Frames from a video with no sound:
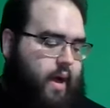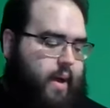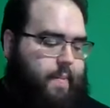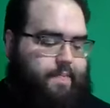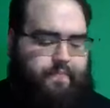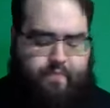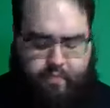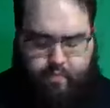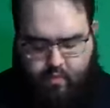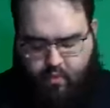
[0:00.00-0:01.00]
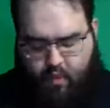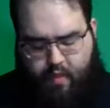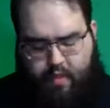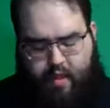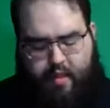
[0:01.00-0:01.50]

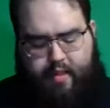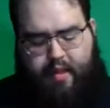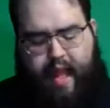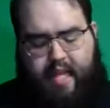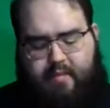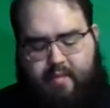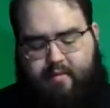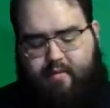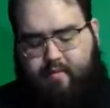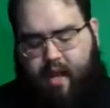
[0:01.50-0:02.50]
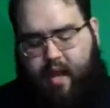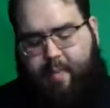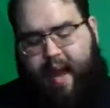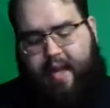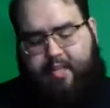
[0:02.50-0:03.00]
The last
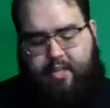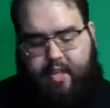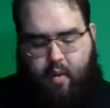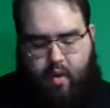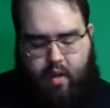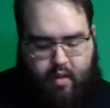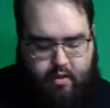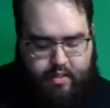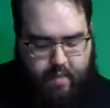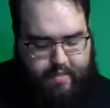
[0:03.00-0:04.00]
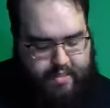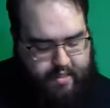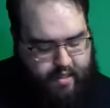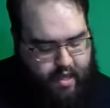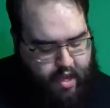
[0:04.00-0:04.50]
passage that I want to close up
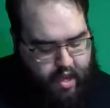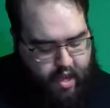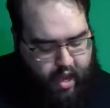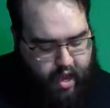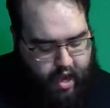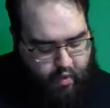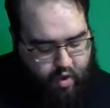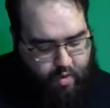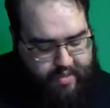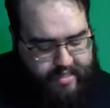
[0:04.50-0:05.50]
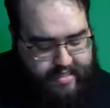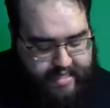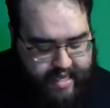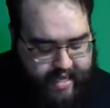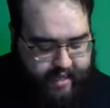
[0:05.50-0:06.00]
is in
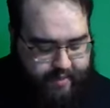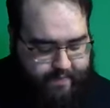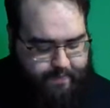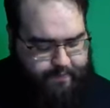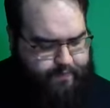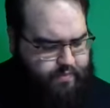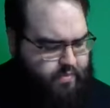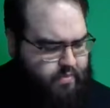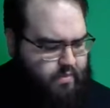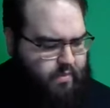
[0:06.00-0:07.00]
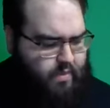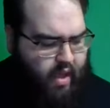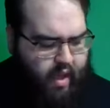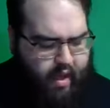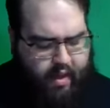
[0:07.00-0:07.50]
Romans 10.
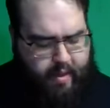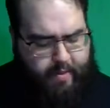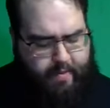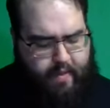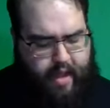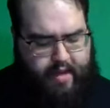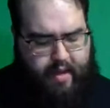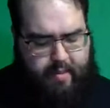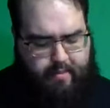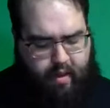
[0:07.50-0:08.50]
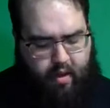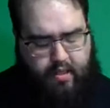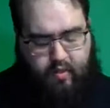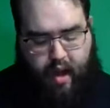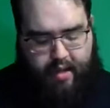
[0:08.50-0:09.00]
And
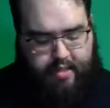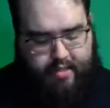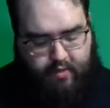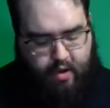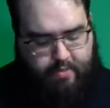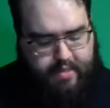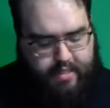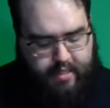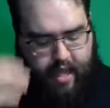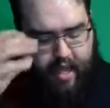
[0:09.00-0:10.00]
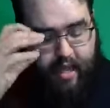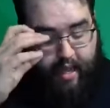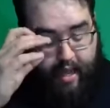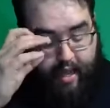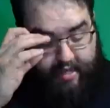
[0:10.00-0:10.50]
Paul is writing to the Romans, and
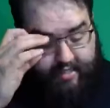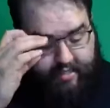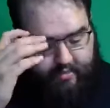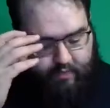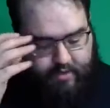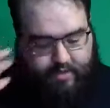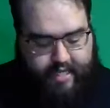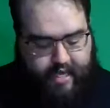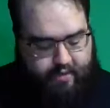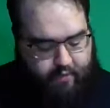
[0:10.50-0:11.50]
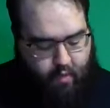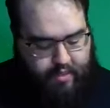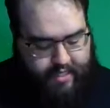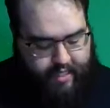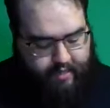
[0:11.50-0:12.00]
it's
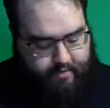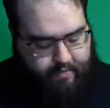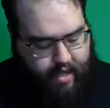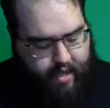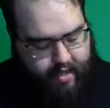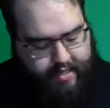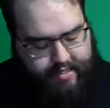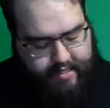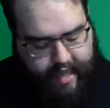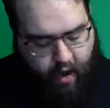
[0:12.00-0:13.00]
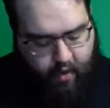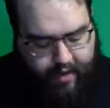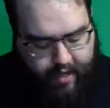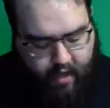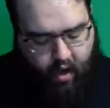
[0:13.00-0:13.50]
10:14. He says, how
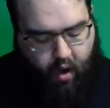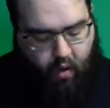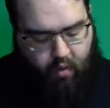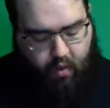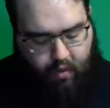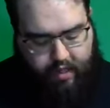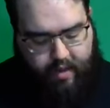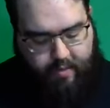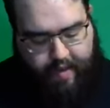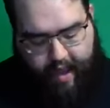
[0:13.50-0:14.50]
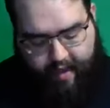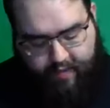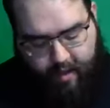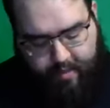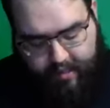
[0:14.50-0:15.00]
can they call on him they
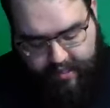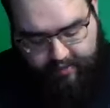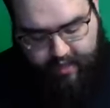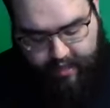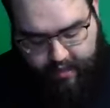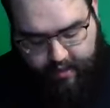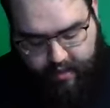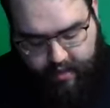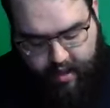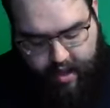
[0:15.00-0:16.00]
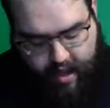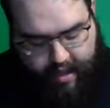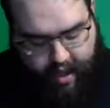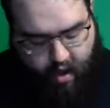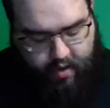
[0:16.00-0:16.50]
have not believed in?
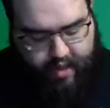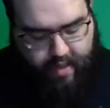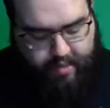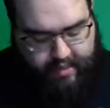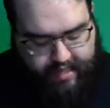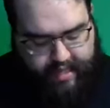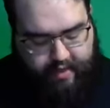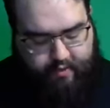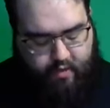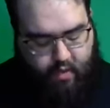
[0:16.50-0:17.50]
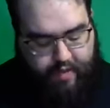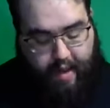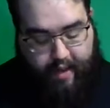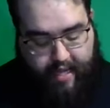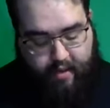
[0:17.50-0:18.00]
And how can they believe
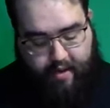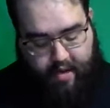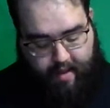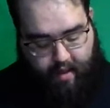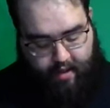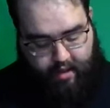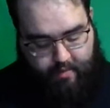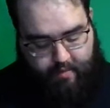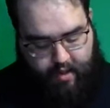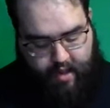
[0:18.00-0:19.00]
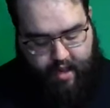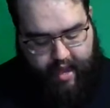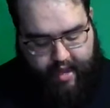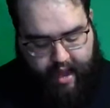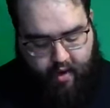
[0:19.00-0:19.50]
without hearing about him?
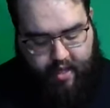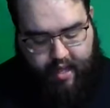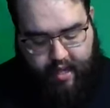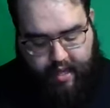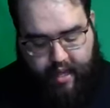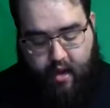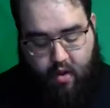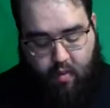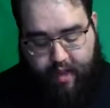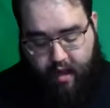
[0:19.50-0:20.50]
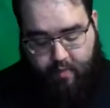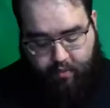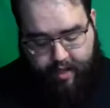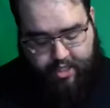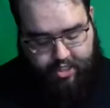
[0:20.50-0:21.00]
And how can they hear without
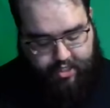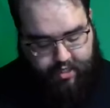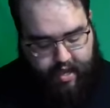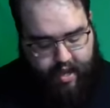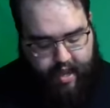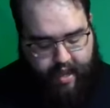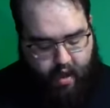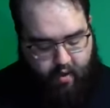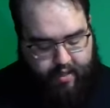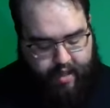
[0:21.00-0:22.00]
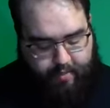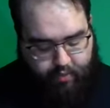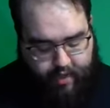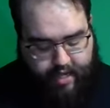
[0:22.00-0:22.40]
a preacher? And how can they